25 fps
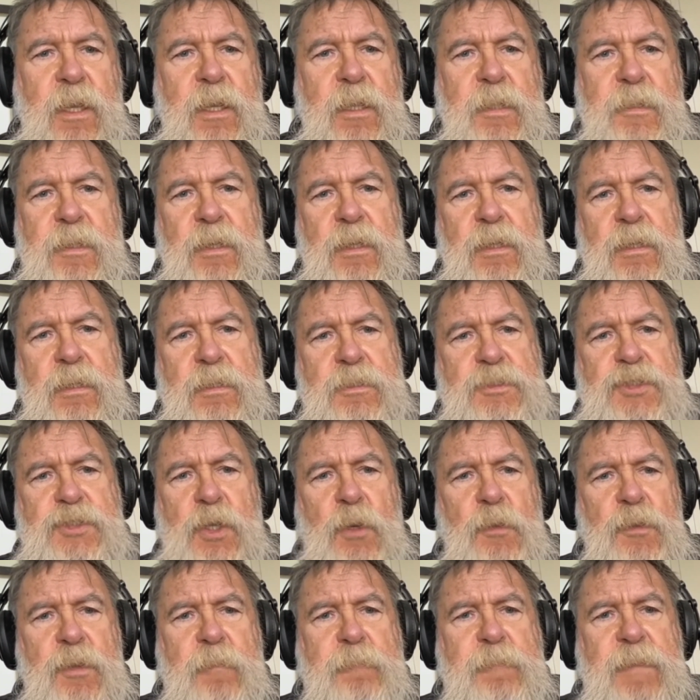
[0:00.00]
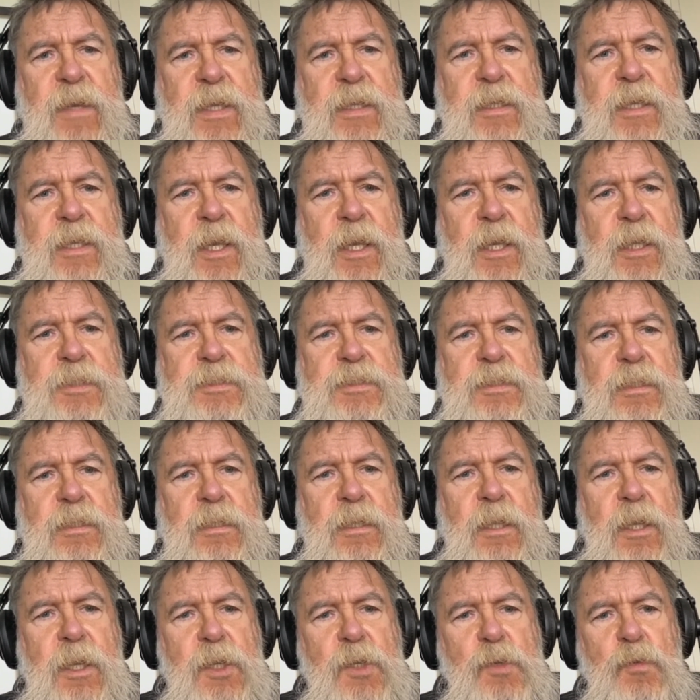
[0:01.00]
the show the big kiss
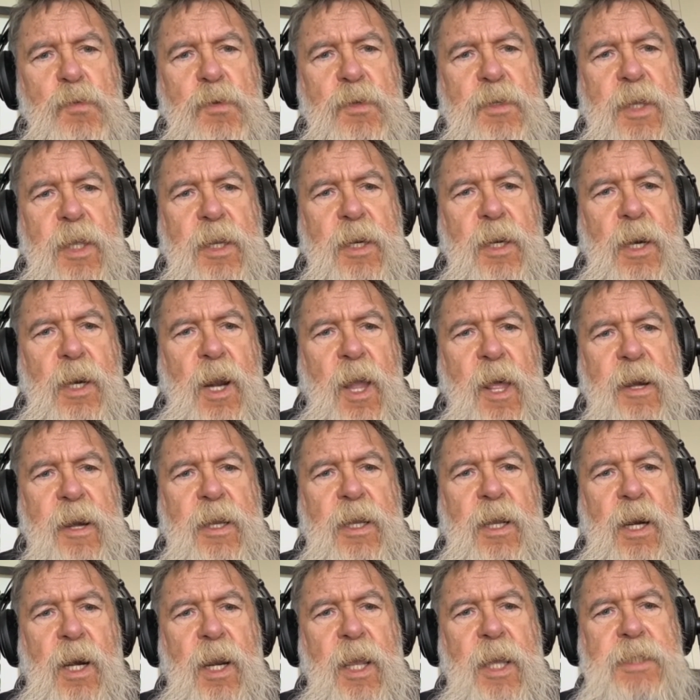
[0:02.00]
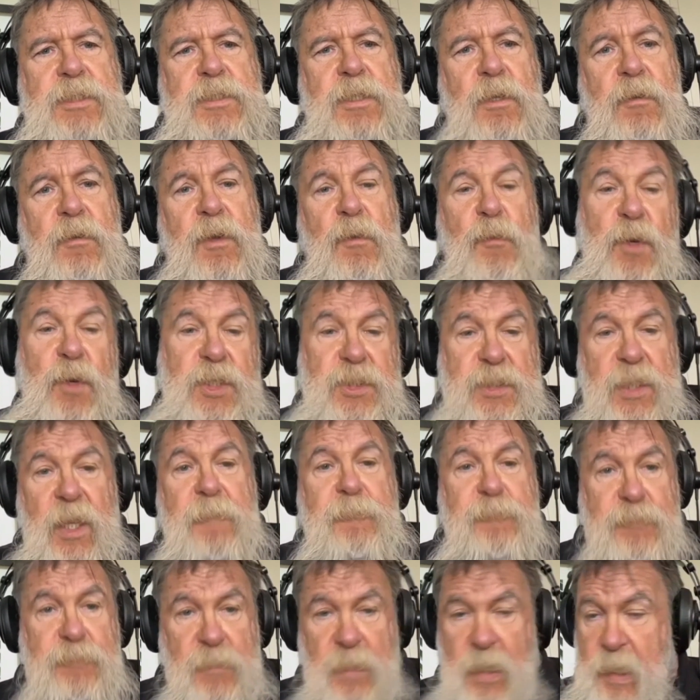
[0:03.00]
and we'll get a lot of clicks on it which
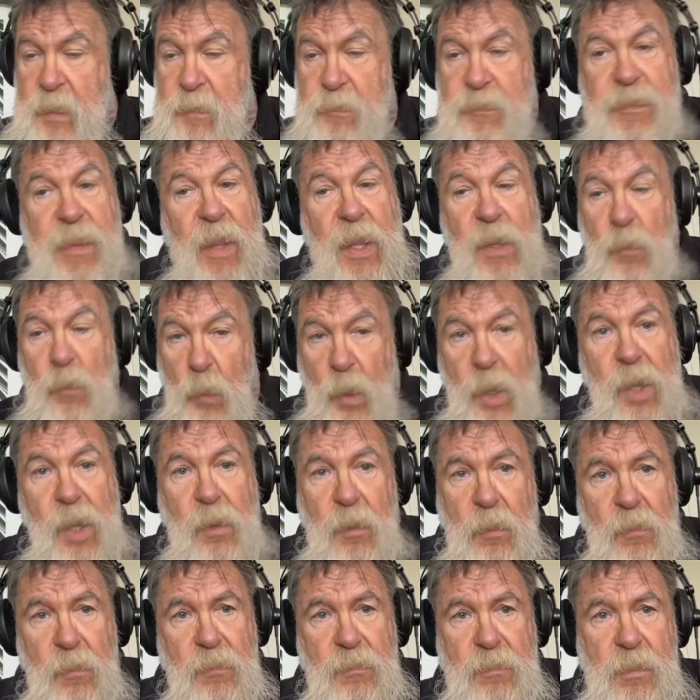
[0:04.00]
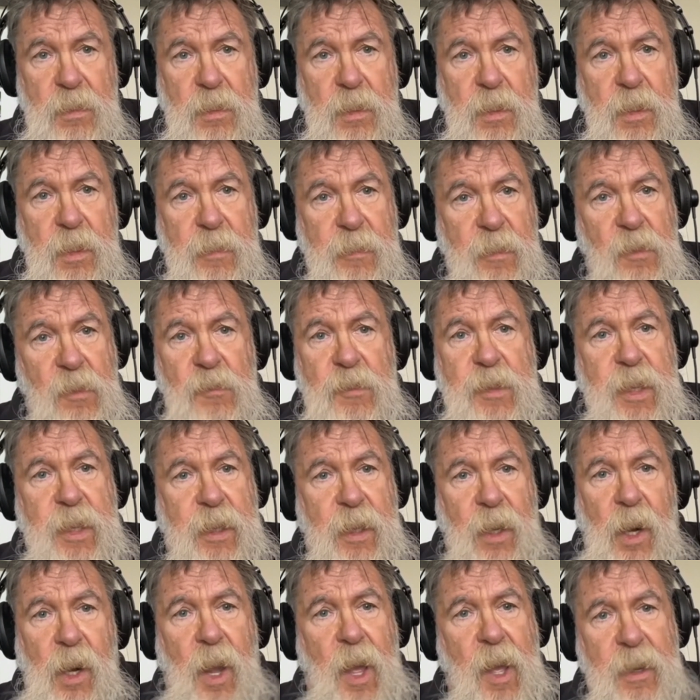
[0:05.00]
they they, they will they'll get
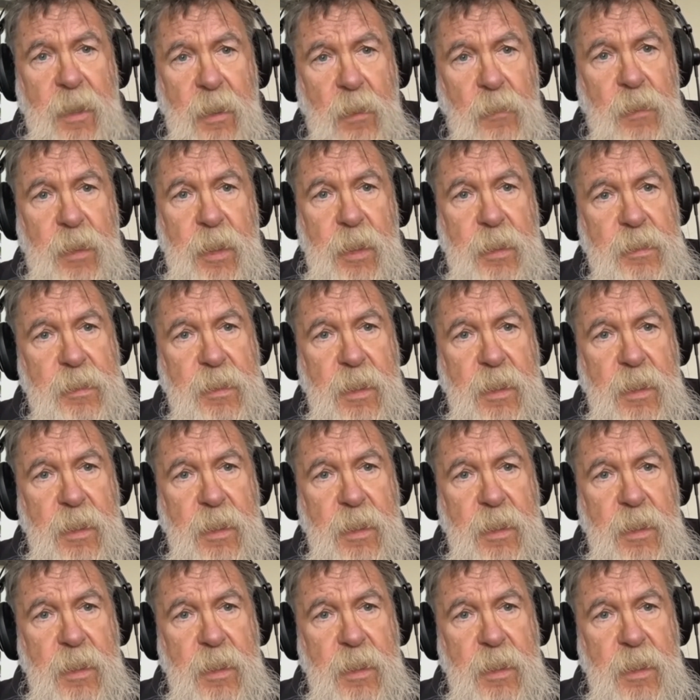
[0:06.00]
a lot on it